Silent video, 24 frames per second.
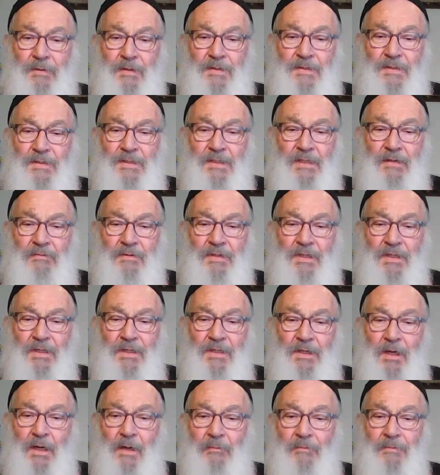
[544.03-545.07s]
but 70
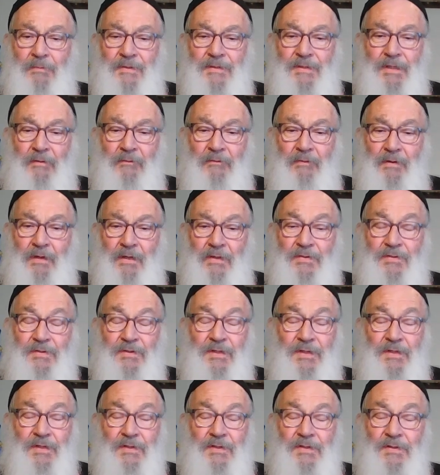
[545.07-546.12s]
times seven, as
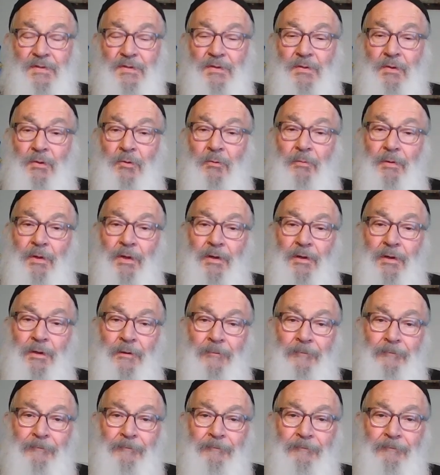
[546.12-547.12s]
Jesus told Peter.